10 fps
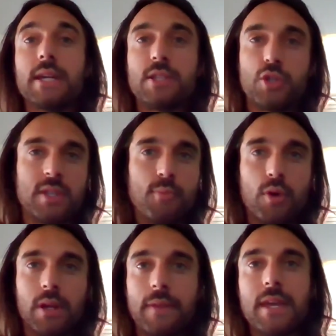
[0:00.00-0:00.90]
It's just
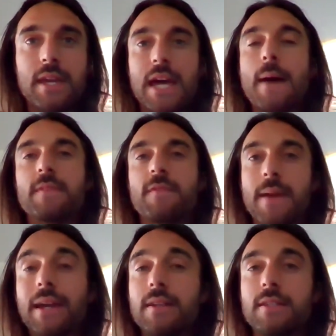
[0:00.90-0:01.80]
more like the adaptive
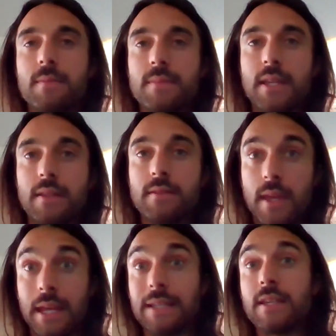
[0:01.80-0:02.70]
mechanisms that,
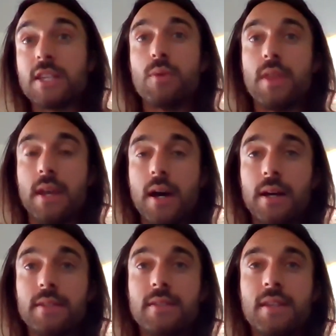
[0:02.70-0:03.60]
that exist within
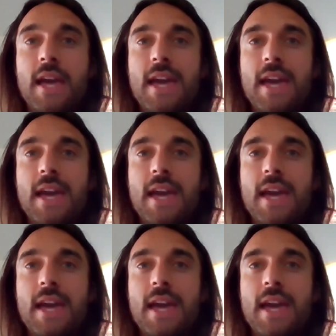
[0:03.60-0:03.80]
us